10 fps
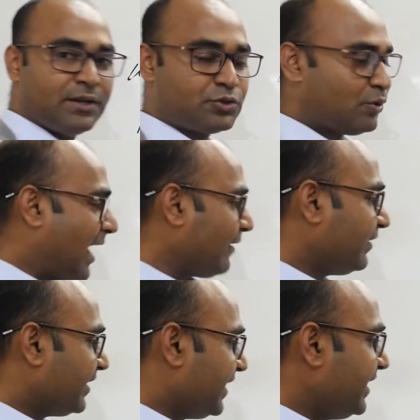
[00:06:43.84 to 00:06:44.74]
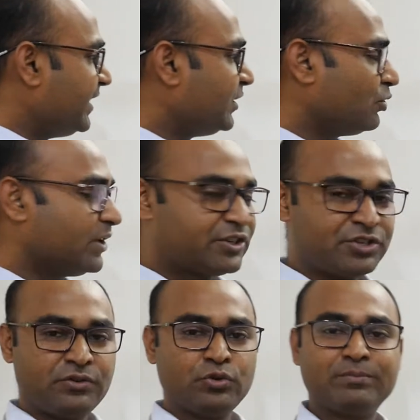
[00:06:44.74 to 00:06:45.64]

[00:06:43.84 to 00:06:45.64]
So after reading introduction, you